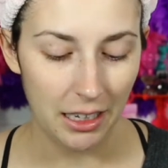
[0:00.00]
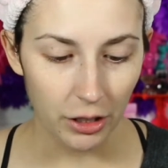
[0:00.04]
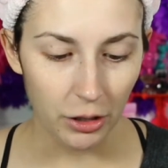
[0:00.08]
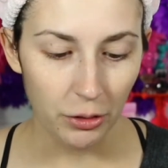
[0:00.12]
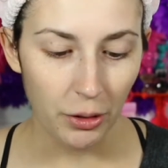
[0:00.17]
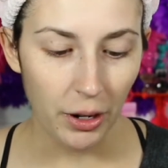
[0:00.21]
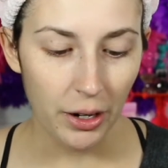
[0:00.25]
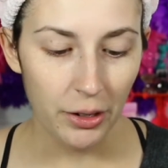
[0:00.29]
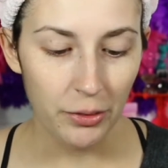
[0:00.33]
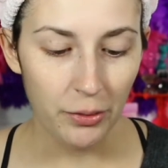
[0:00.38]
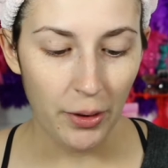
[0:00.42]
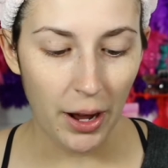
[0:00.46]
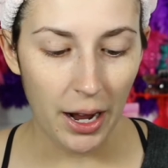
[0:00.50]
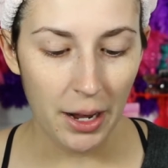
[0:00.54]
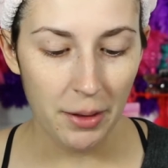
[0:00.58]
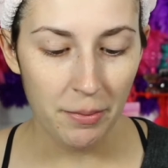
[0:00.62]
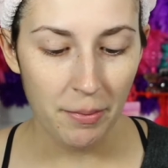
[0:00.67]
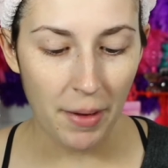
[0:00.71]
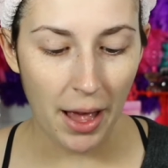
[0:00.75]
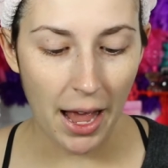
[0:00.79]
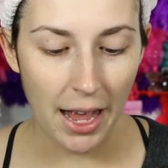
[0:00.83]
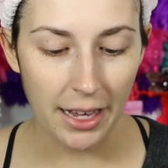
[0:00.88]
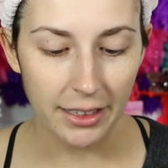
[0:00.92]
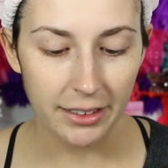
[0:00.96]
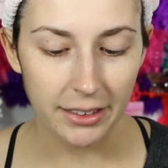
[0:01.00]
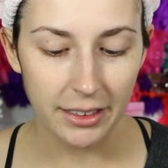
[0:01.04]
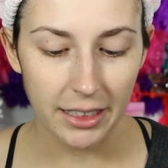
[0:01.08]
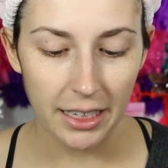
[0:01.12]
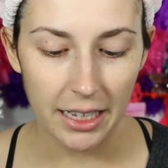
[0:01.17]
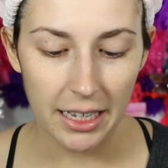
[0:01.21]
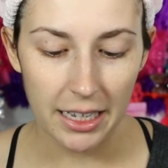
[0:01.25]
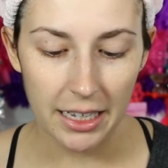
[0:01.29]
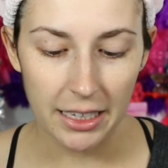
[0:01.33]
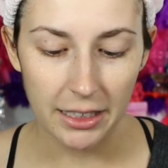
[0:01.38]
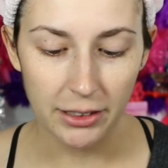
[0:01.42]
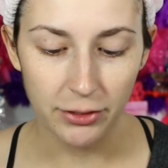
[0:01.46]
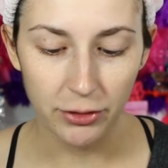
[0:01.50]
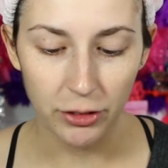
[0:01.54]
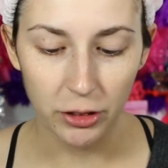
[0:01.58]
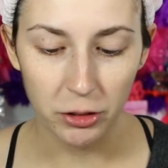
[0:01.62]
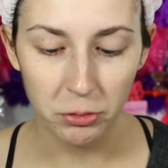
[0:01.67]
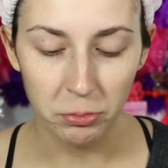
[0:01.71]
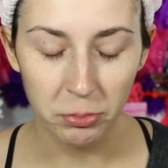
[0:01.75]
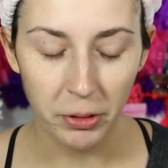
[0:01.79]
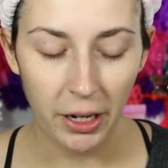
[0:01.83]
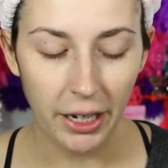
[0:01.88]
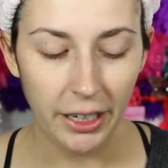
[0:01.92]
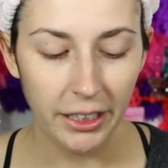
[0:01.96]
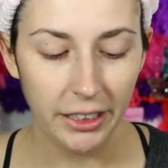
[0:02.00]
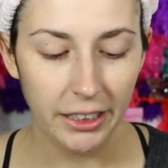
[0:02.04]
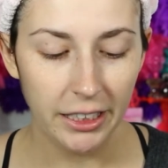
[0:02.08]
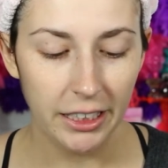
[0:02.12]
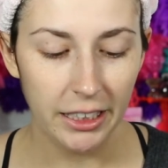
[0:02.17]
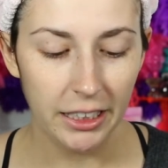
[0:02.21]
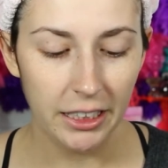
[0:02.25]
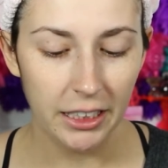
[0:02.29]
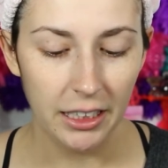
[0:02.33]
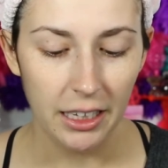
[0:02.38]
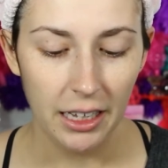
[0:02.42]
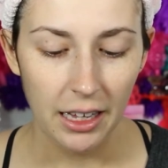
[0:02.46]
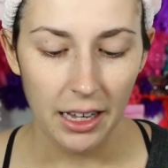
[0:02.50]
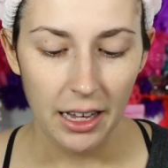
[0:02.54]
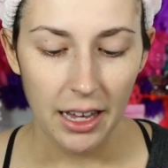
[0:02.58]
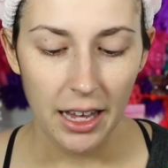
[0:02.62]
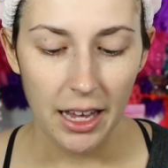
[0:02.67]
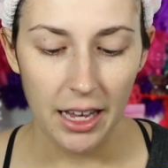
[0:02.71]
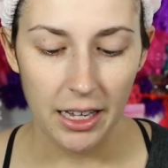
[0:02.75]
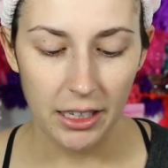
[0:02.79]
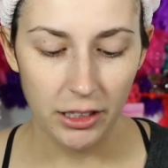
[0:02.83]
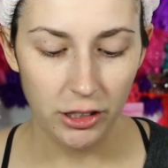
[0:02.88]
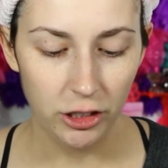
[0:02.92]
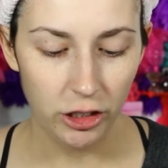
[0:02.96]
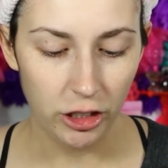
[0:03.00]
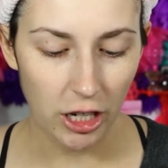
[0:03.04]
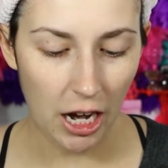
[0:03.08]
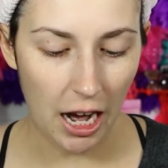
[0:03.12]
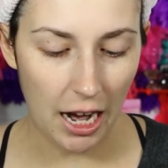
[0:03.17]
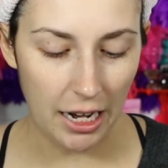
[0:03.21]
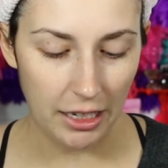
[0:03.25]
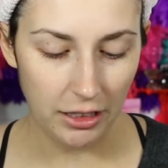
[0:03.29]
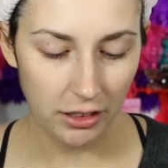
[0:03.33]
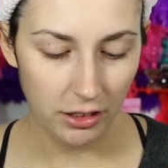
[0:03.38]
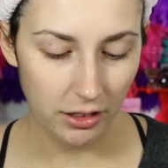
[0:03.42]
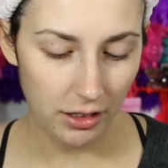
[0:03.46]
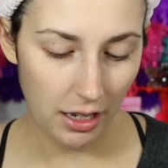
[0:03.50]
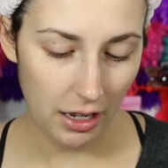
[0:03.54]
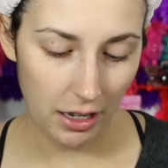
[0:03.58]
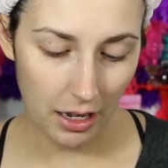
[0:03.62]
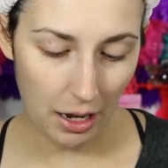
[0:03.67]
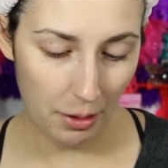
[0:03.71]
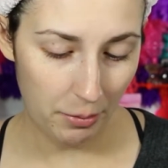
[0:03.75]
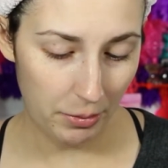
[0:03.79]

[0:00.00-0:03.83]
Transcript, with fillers: The red wine mask is for brightening and shine.